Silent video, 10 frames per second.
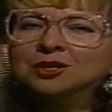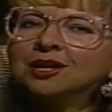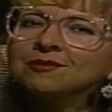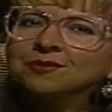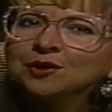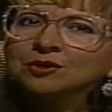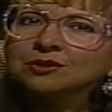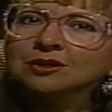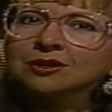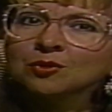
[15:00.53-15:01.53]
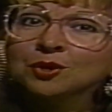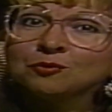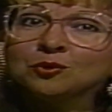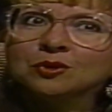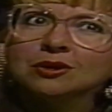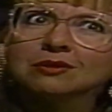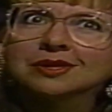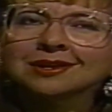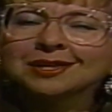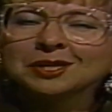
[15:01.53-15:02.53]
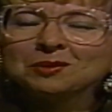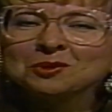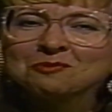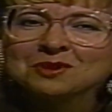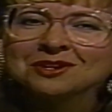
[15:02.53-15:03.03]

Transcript: I found in the quite a few years that I seem to have been